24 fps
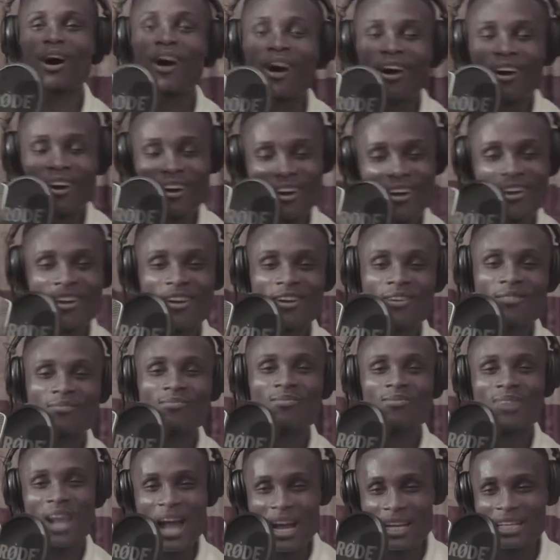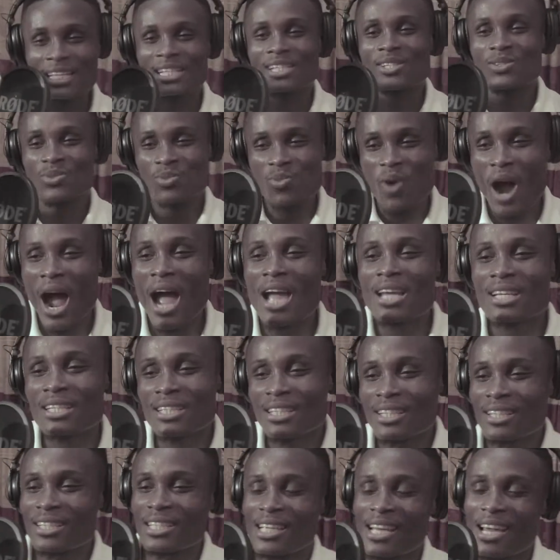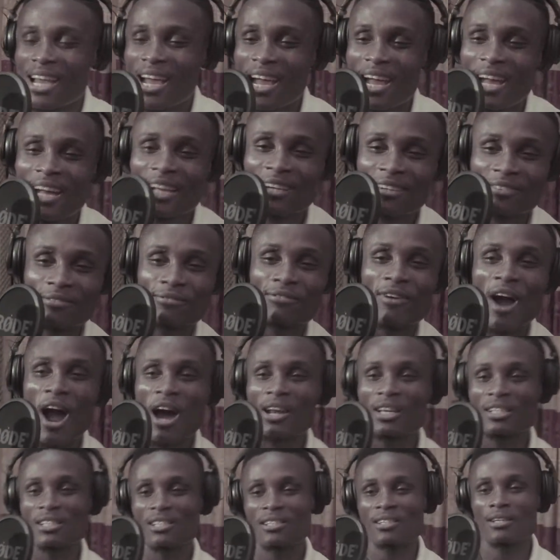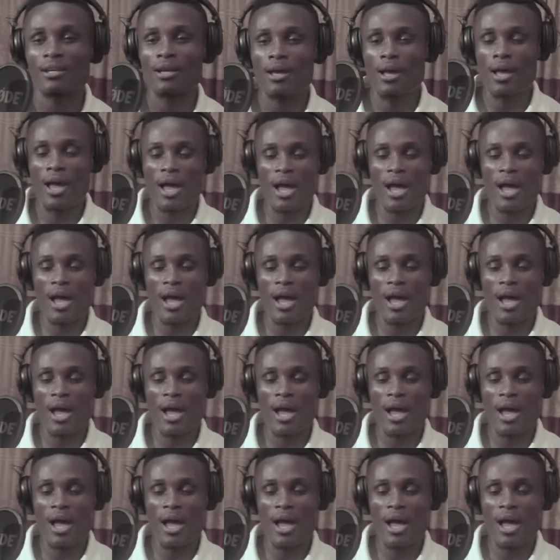Yeah. These words come from the bodies.